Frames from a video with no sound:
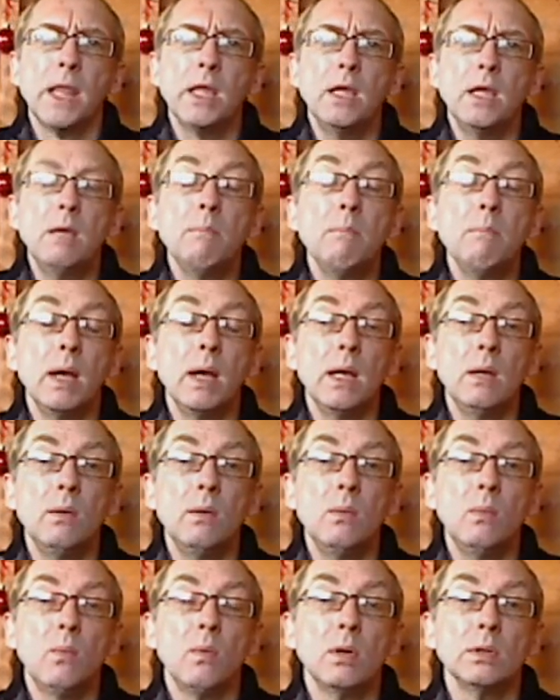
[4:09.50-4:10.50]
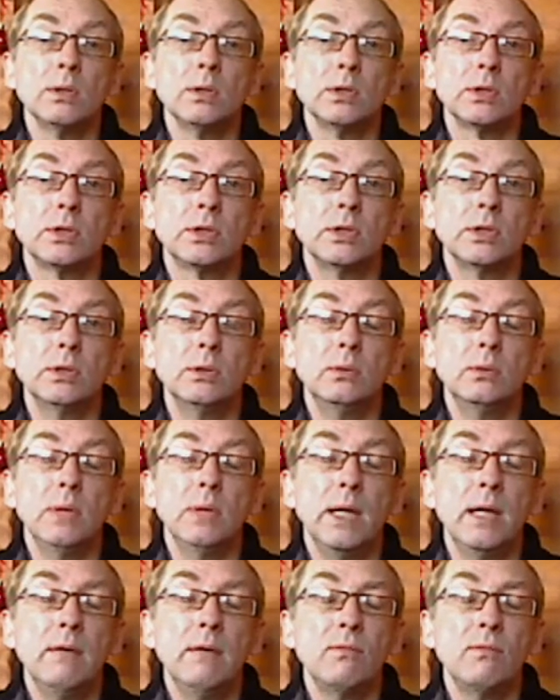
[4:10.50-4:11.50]
You may want to
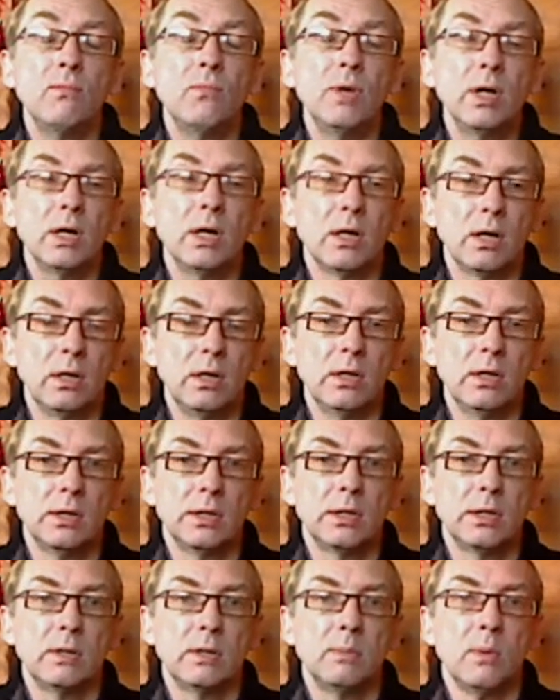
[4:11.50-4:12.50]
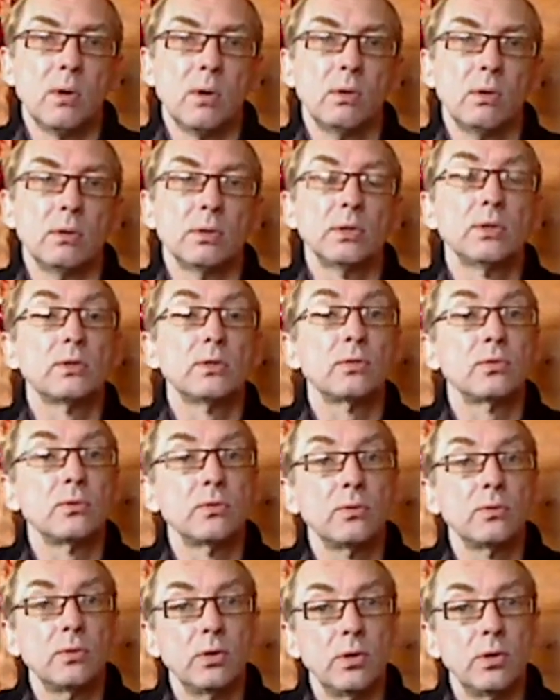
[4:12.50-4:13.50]
even rehearse the models
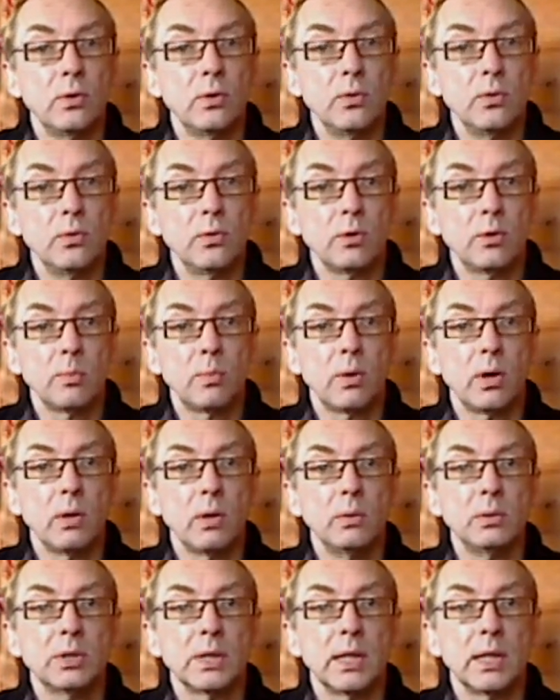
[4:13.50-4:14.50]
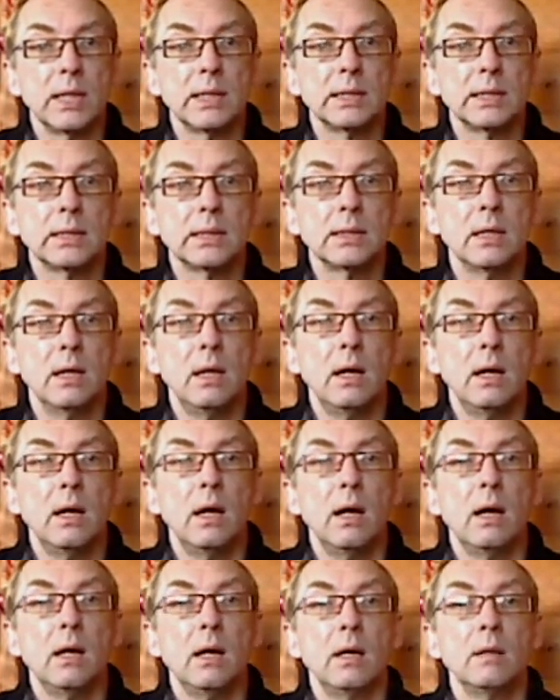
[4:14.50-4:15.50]
through the process,
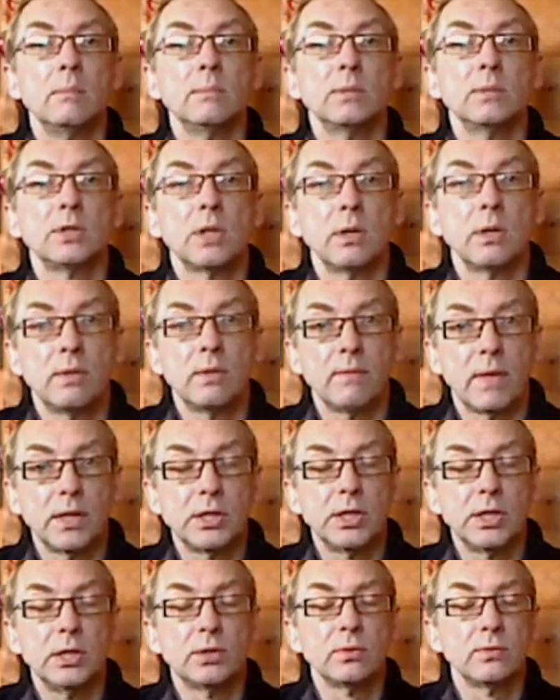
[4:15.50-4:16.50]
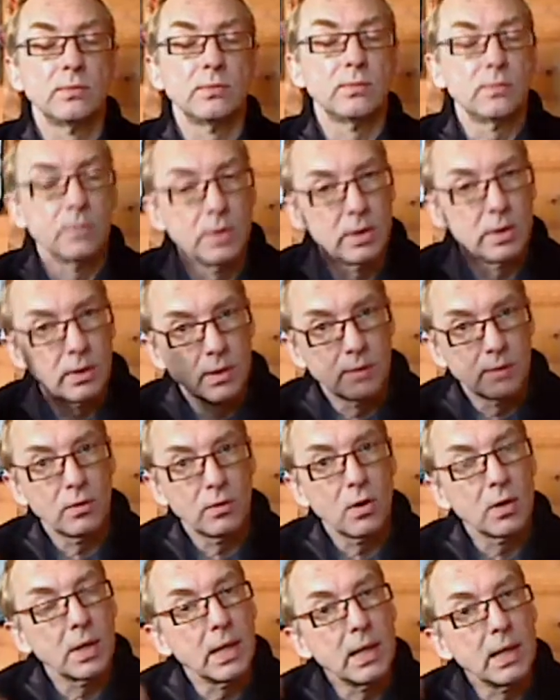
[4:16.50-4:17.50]
so they've actually sort of, they've
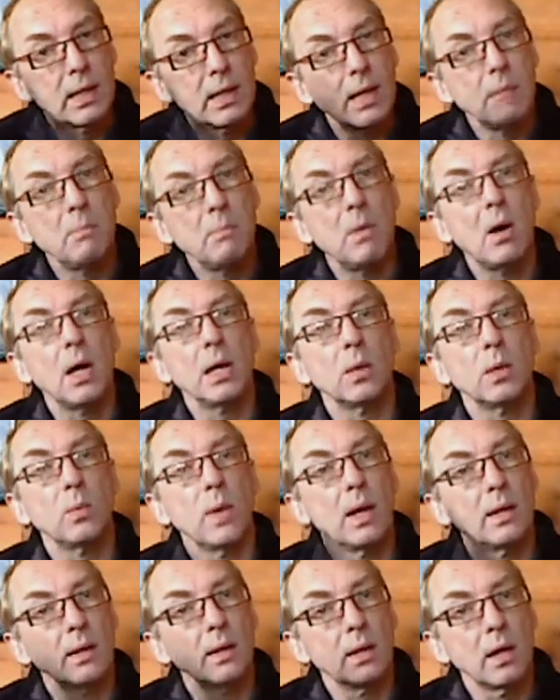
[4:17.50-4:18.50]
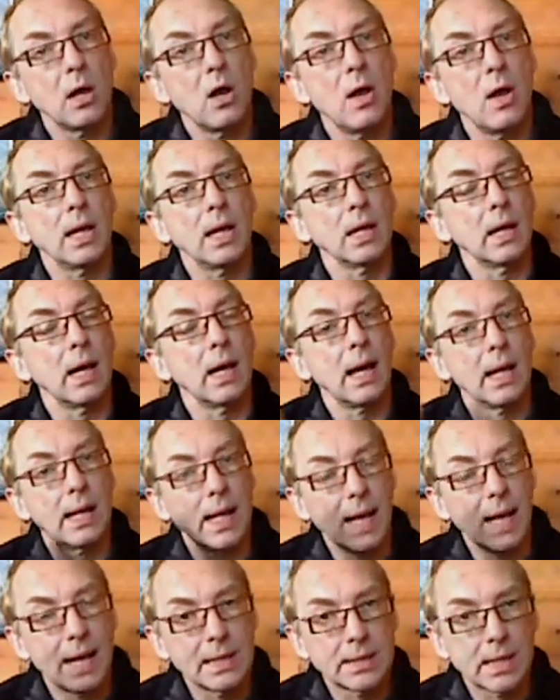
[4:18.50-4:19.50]
got it in their mind where they're going,
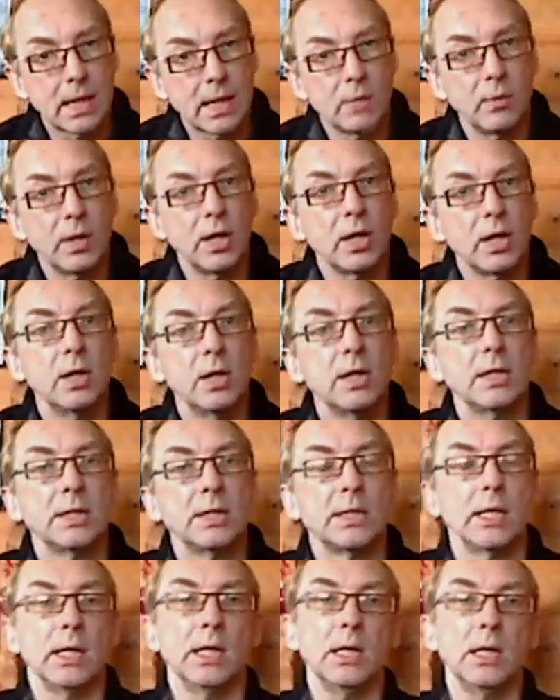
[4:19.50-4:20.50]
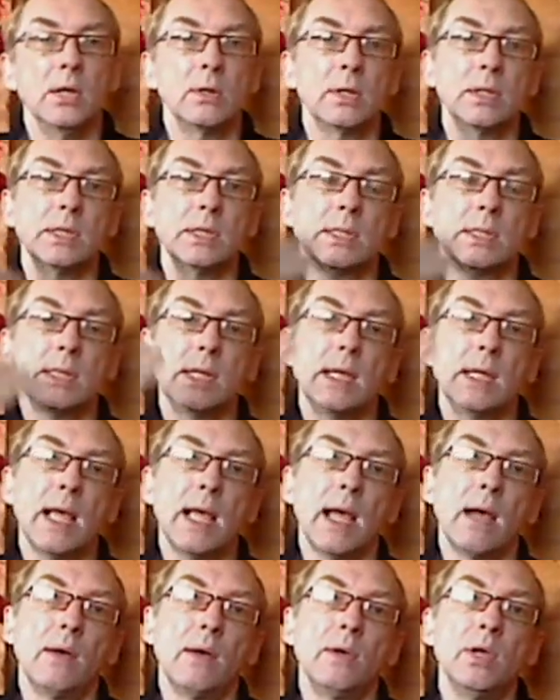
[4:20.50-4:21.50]
and as they rehearse it, you can see
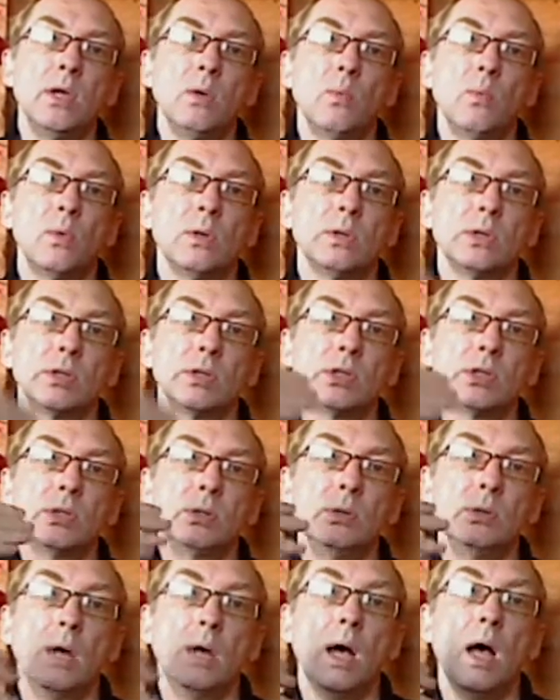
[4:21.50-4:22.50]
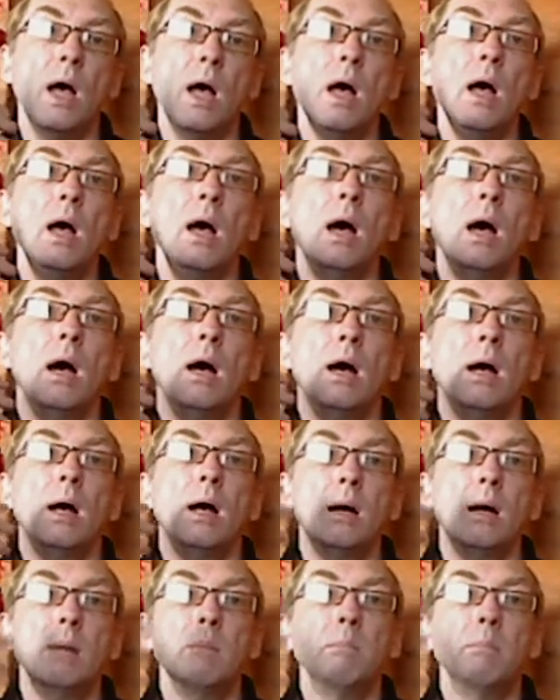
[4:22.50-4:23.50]
how you want to
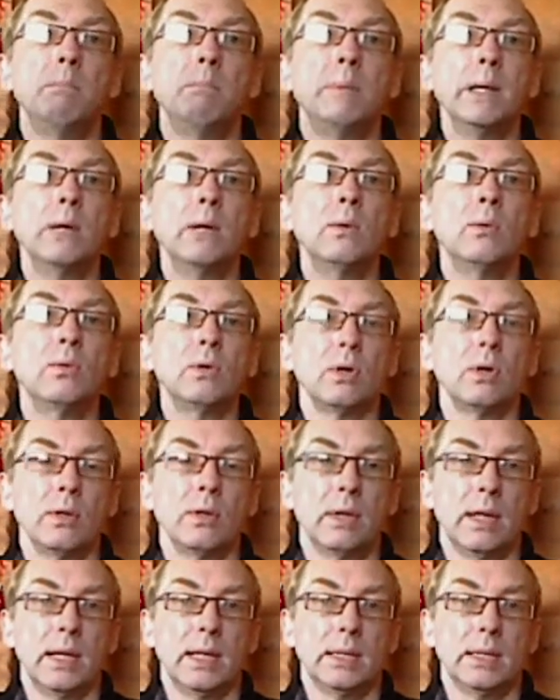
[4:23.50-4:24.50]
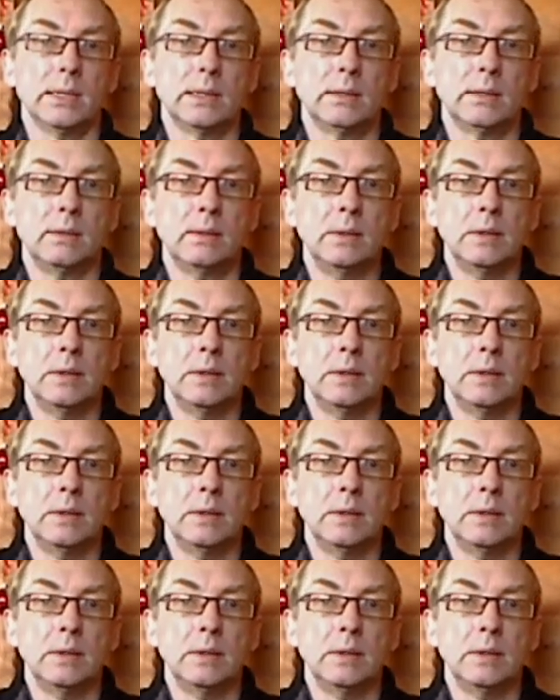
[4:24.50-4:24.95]
build on that.